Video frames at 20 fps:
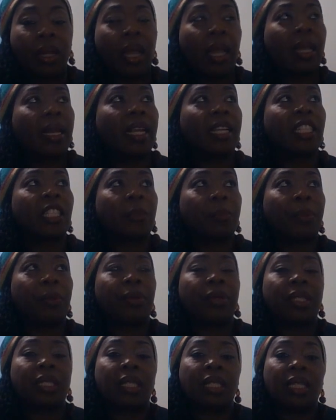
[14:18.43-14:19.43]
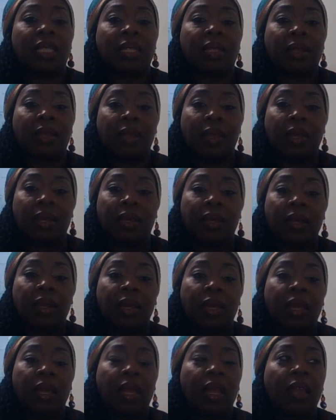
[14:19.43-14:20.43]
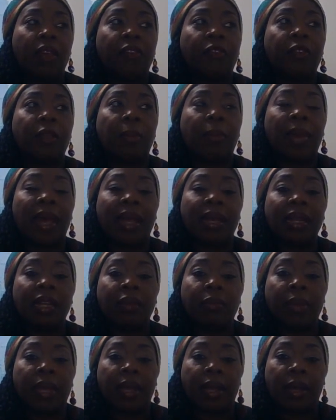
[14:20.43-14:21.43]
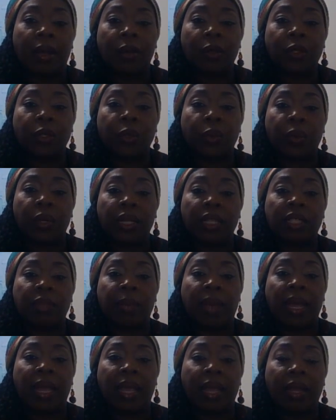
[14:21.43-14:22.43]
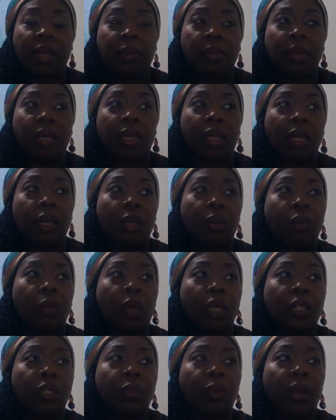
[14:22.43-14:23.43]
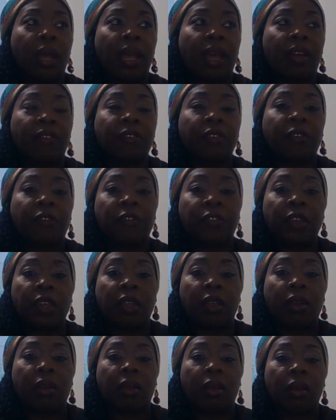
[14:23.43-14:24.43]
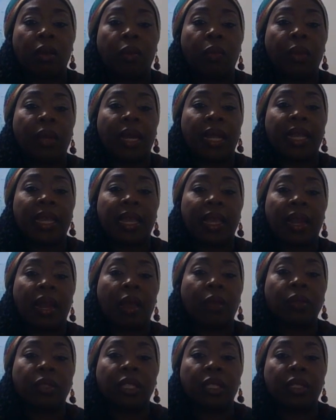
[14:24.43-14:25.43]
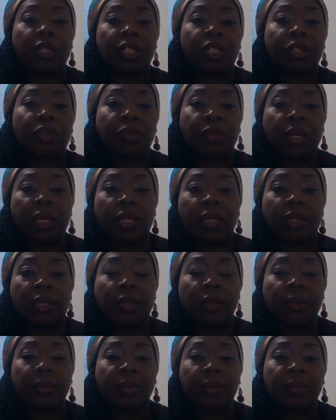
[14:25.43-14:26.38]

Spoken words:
and experience this thing. If the man in my household is my enemy, what do I have to fear when I get out in the street?